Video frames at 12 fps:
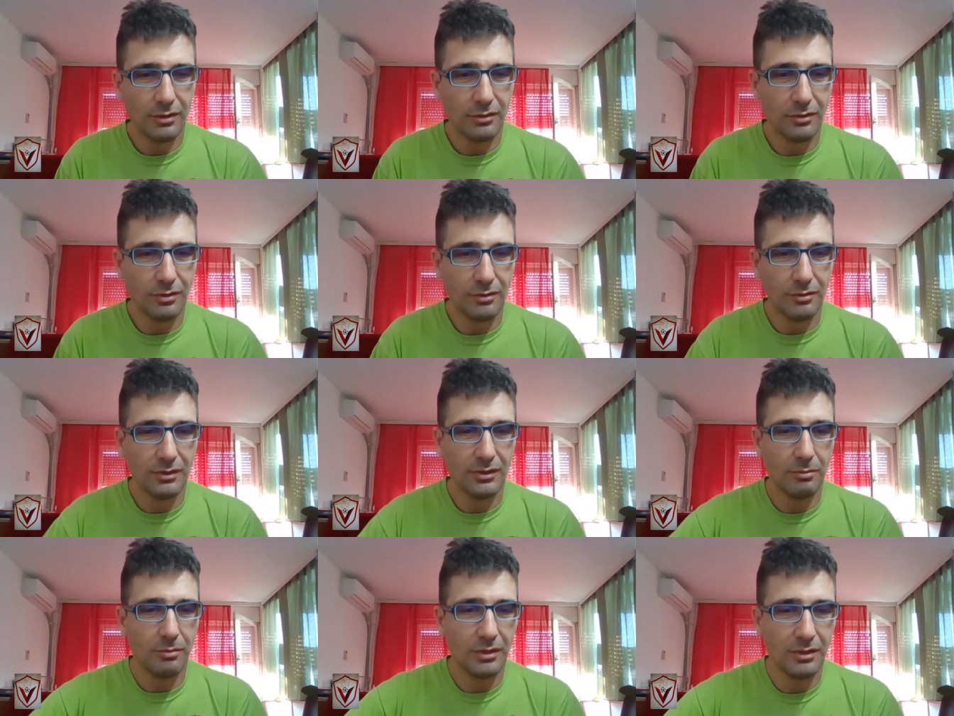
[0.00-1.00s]
also
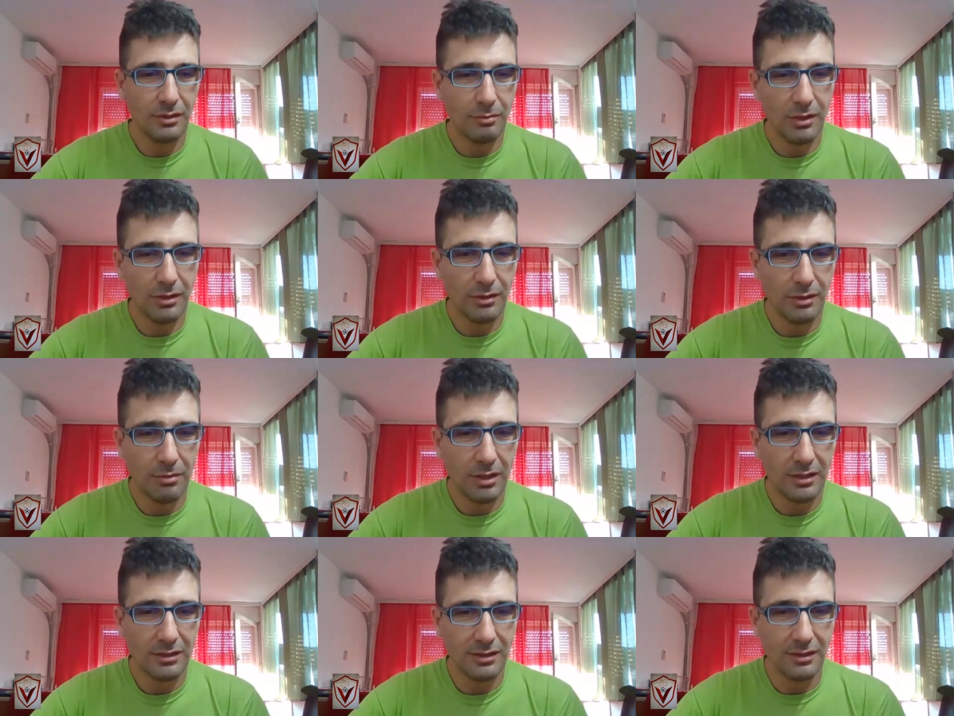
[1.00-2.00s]
submitted Mallory
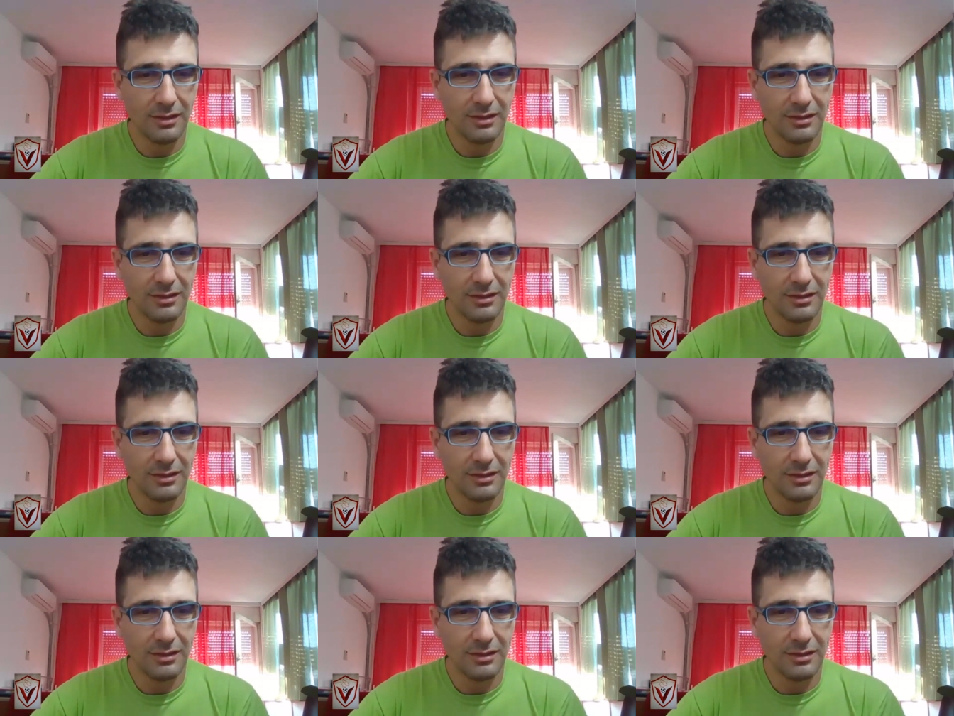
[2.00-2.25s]
Martin